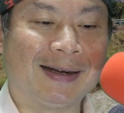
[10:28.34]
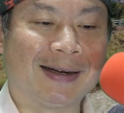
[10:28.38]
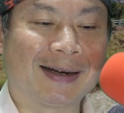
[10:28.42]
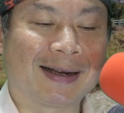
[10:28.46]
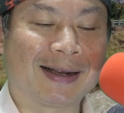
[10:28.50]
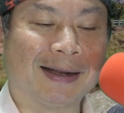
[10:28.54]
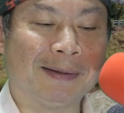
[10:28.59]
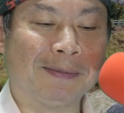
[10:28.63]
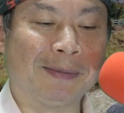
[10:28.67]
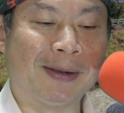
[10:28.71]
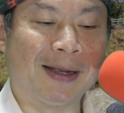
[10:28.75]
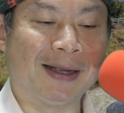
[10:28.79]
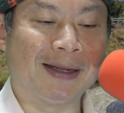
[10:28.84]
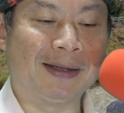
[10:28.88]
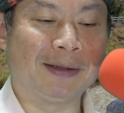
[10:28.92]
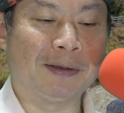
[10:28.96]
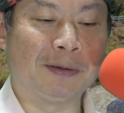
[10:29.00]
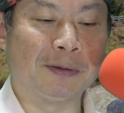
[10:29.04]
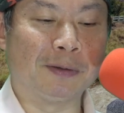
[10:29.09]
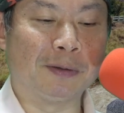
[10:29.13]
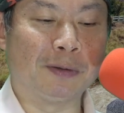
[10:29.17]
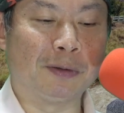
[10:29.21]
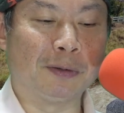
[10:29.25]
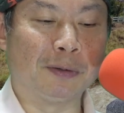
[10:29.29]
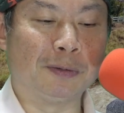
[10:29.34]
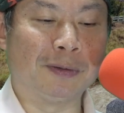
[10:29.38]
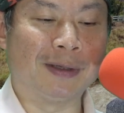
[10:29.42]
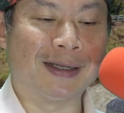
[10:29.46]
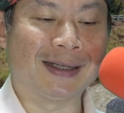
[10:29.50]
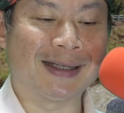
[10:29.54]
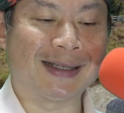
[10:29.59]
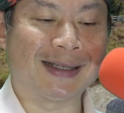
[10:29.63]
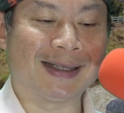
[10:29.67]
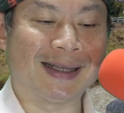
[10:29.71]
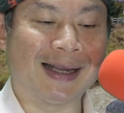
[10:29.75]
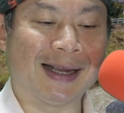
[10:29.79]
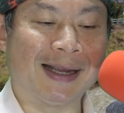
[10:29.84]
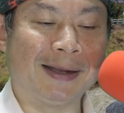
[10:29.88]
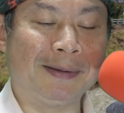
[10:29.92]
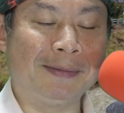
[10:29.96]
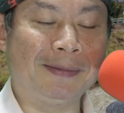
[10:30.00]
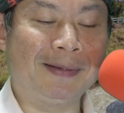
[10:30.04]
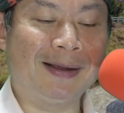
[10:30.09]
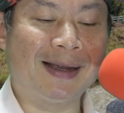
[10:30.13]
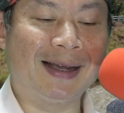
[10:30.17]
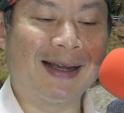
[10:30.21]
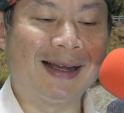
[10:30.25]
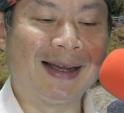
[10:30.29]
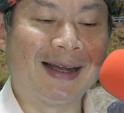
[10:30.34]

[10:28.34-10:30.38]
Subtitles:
command to do the same